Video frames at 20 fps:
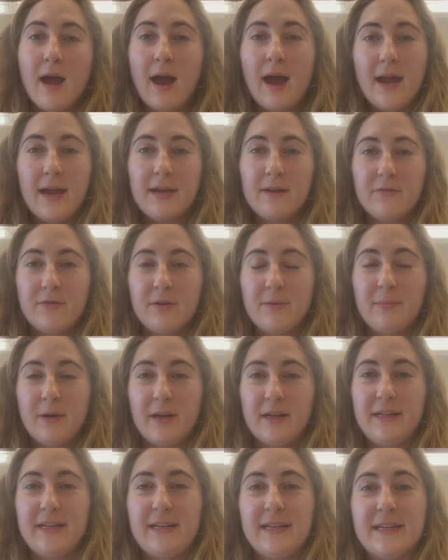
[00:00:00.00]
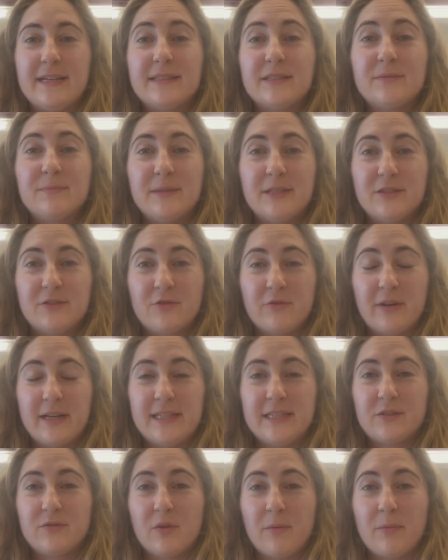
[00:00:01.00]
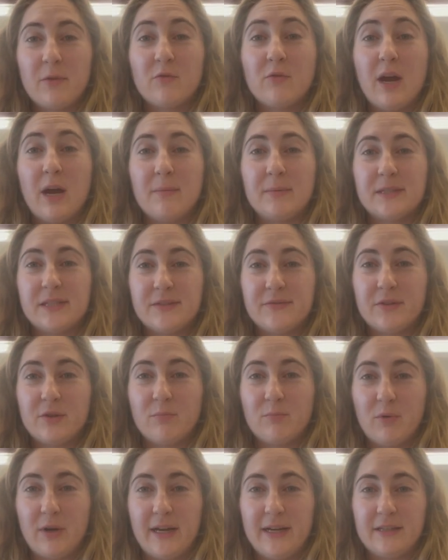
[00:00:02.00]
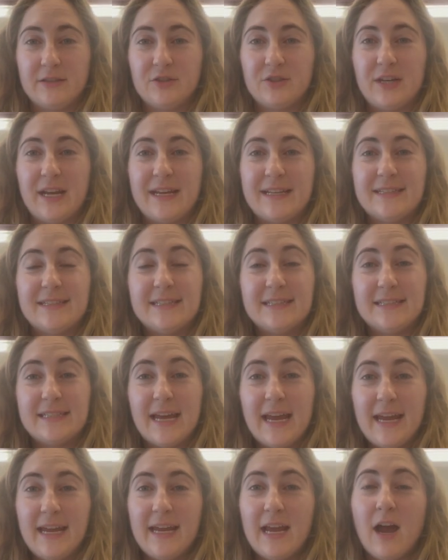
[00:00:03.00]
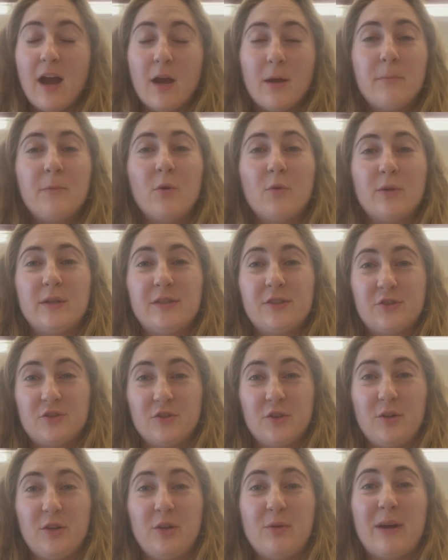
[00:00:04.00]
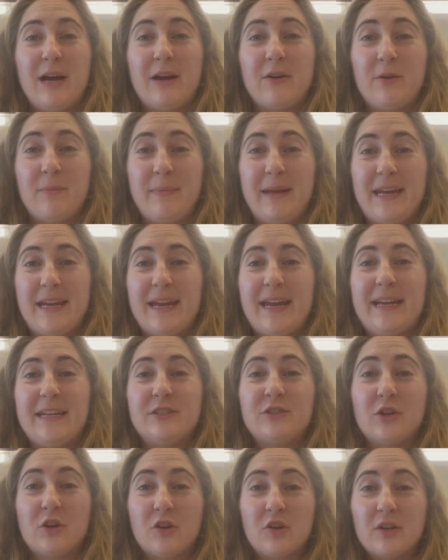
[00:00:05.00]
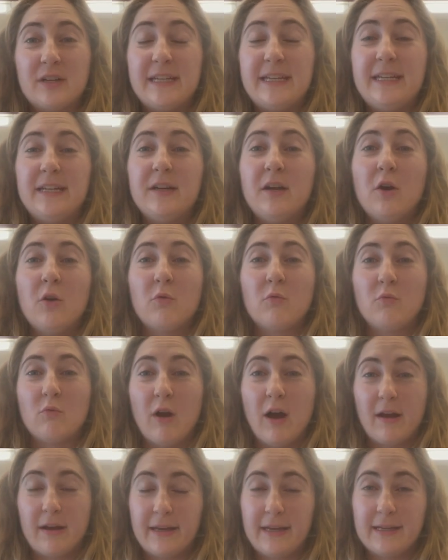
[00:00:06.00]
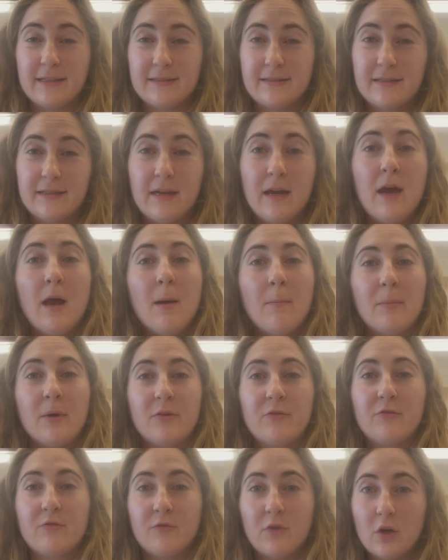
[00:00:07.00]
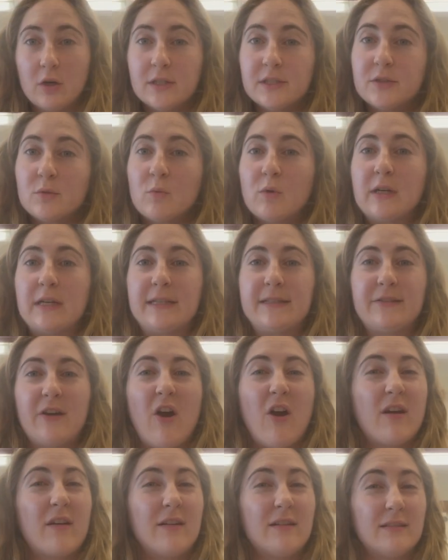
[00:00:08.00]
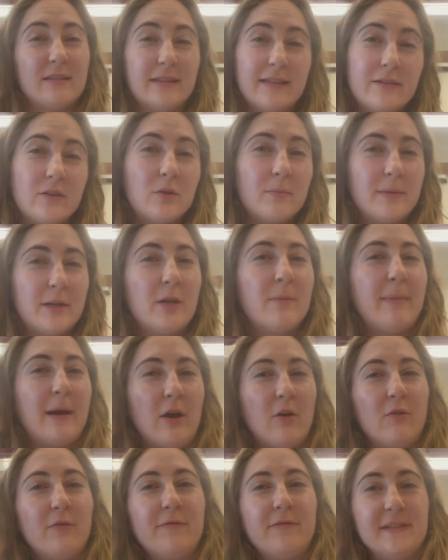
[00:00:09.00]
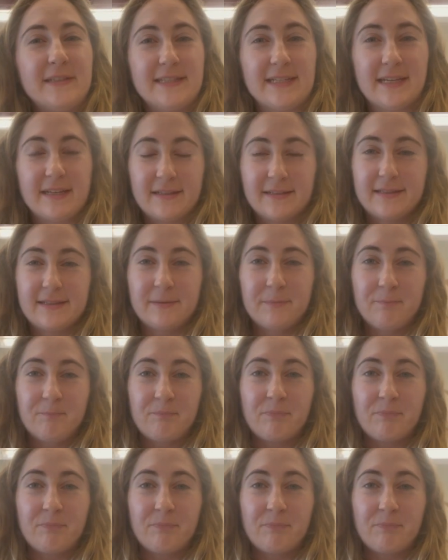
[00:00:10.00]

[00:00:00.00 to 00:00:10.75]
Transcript: Hi everybody, it's Miss Grace from the Robbinsville branch, and today I'm going to show you how to make a turkey rocket. But first, we're gonna talk a little bit about physics.